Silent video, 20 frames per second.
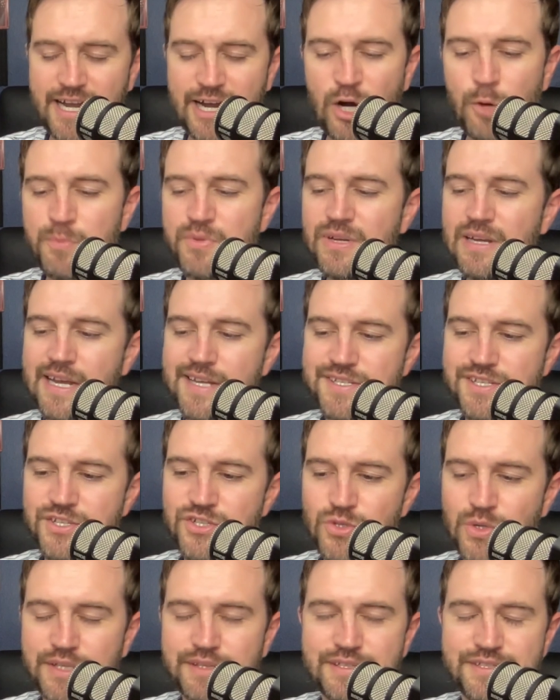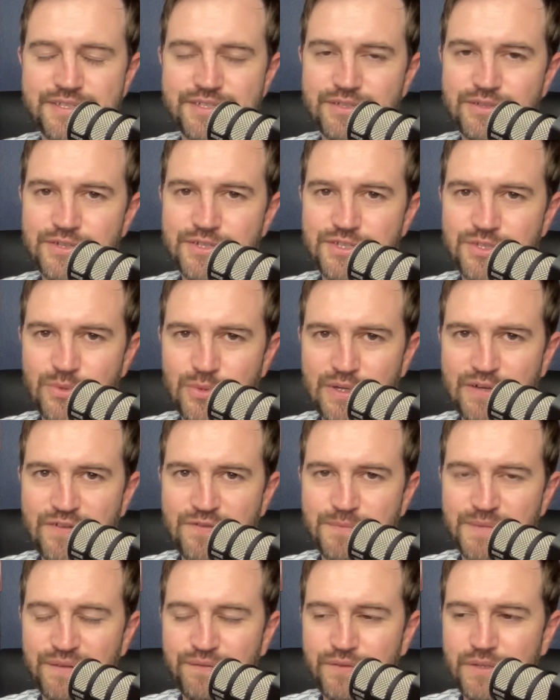I hope you guys enjoyed this little story
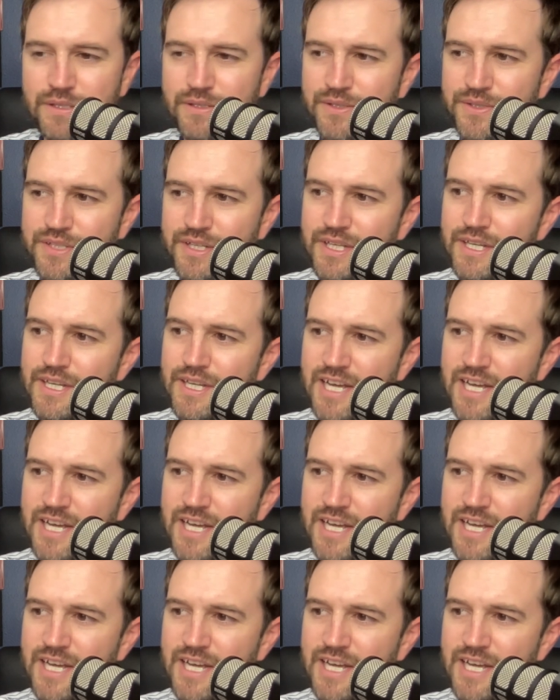from the field.